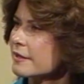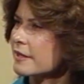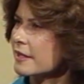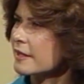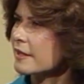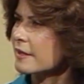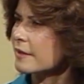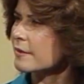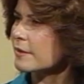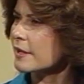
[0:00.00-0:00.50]

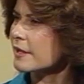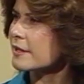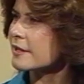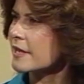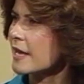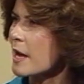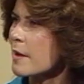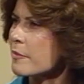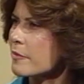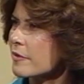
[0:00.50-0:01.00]
in
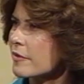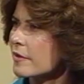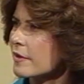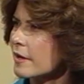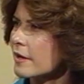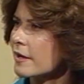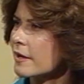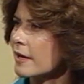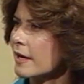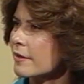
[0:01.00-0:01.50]
depth,
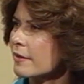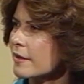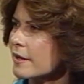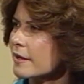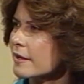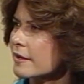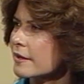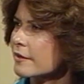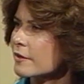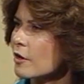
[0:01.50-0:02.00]
uh, I
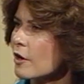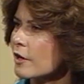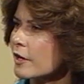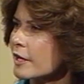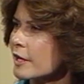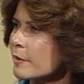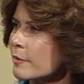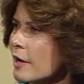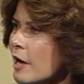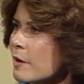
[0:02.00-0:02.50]
think
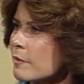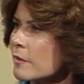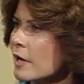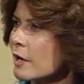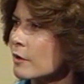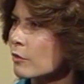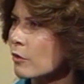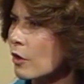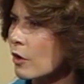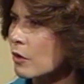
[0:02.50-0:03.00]
talking about
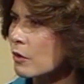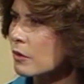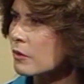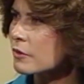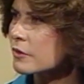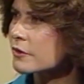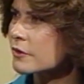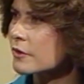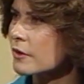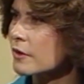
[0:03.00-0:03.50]
my
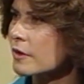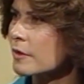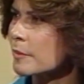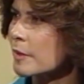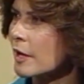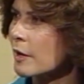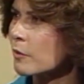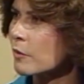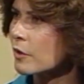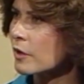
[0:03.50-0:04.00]
roles or
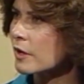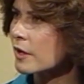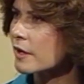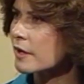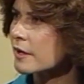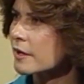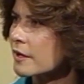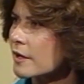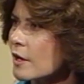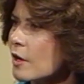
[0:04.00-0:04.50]
my work